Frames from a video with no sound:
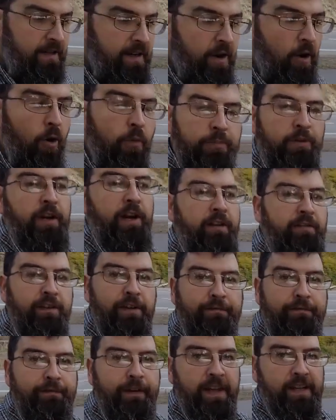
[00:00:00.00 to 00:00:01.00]
I hope you're having
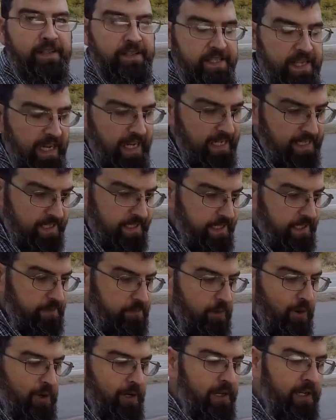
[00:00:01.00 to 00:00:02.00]
a fantastic
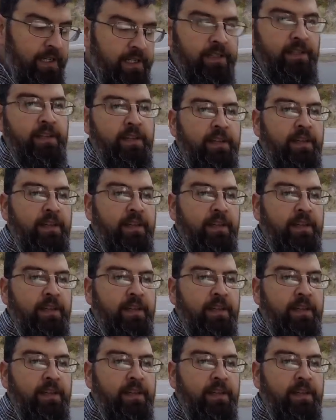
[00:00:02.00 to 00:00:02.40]
morning.